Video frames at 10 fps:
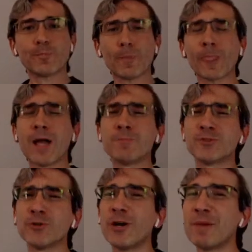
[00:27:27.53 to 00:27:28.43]
I'm
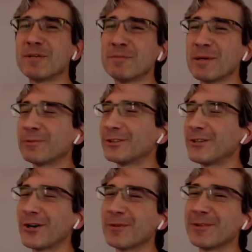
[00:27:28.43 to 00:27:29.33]
so happy to be able to
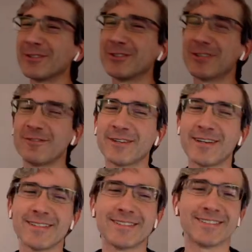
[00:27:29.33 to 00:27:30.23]
talk about this stuff,
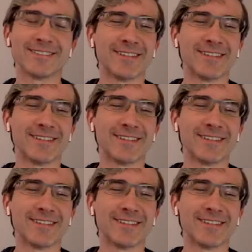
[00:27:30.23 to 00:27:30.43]
guys.